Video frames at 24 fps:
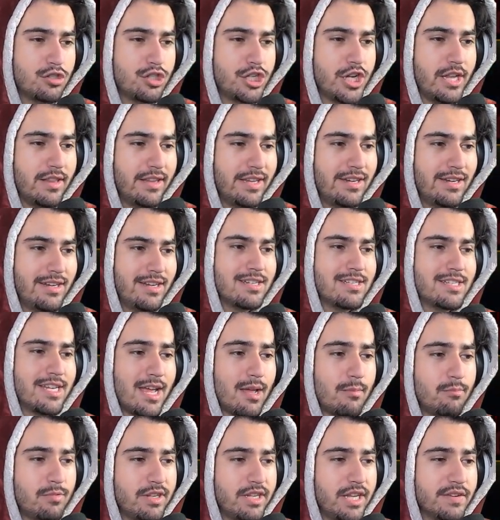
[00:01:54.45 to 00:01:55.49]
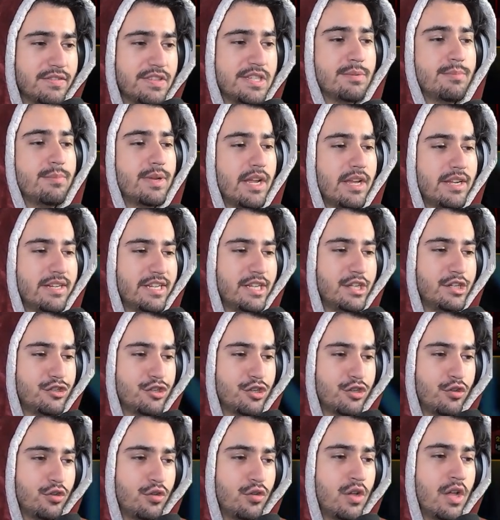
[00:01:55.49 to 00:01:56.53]
Chilling Contempt gives him
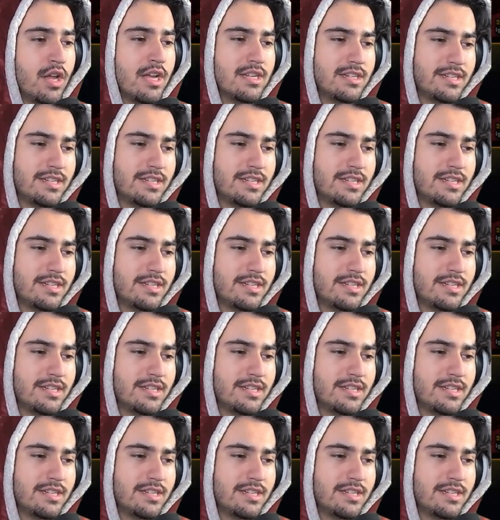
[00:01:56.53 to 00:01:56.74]
additional